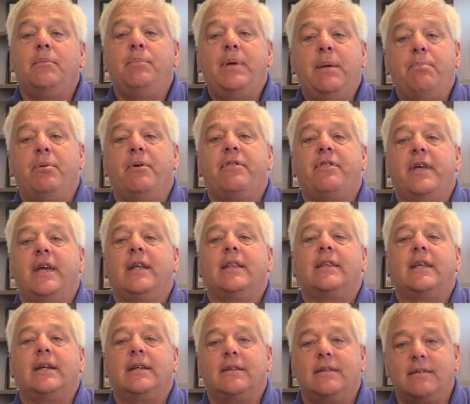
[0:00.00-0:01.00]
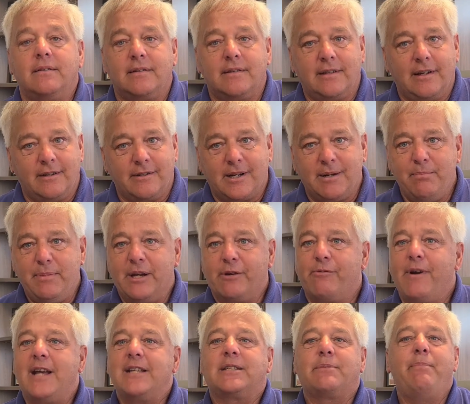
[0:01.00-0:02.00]
people think that there can be
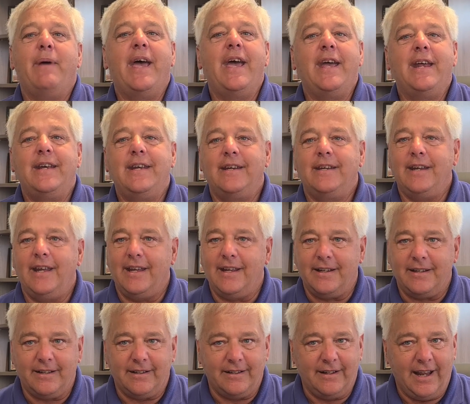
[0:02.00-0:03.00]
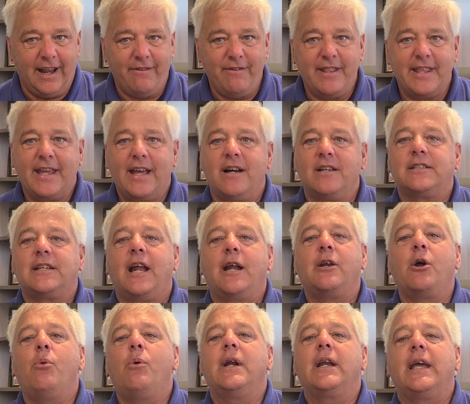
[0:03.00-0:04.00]
arrests made and everything else, and I
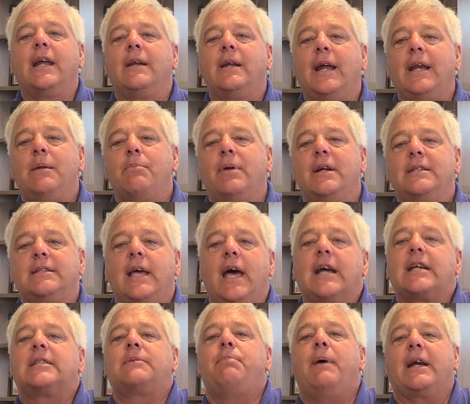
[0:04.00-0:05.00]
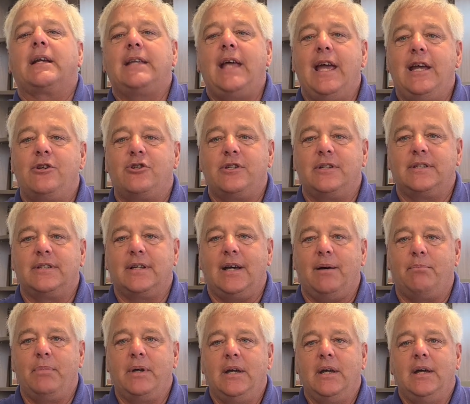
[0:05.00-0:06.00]
don't want to get anybody's expectations
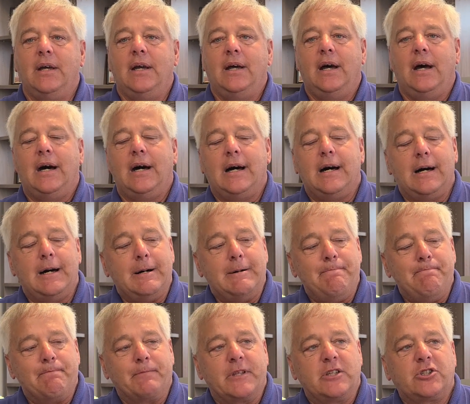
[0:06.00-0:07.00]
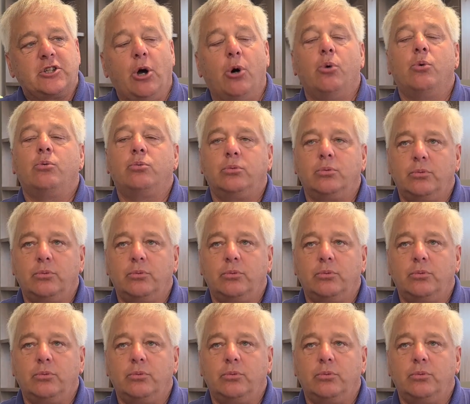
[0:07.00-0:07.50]
up. So